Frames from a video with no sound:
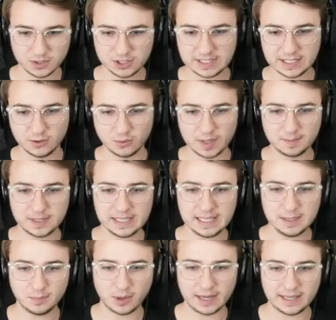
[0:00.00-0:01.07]
we're just gonna rip the
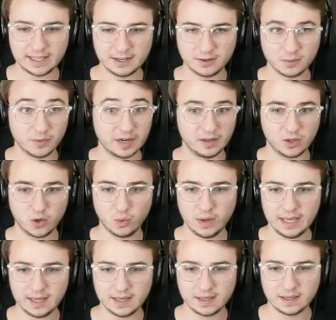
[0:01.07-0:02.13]
e-brake here real
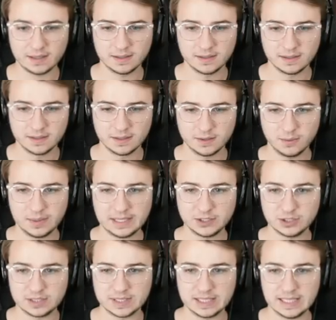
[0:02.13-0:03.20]
quick. We can
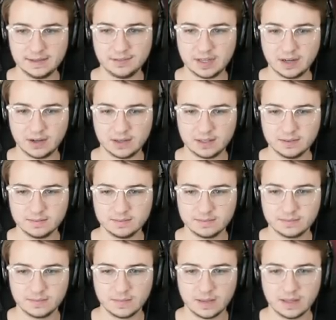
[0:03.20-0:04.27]
just leave it on.
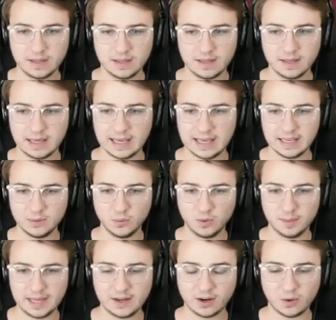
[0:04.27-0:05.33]
And we'll
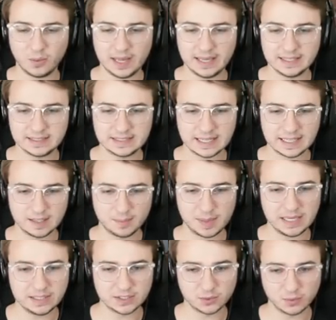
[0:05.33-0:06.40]
make our way inside the
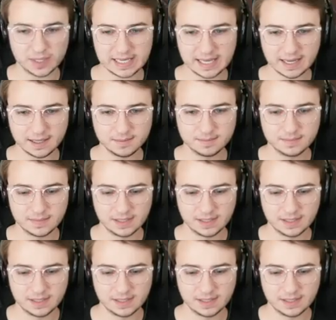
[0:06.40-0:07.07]
pizzeria.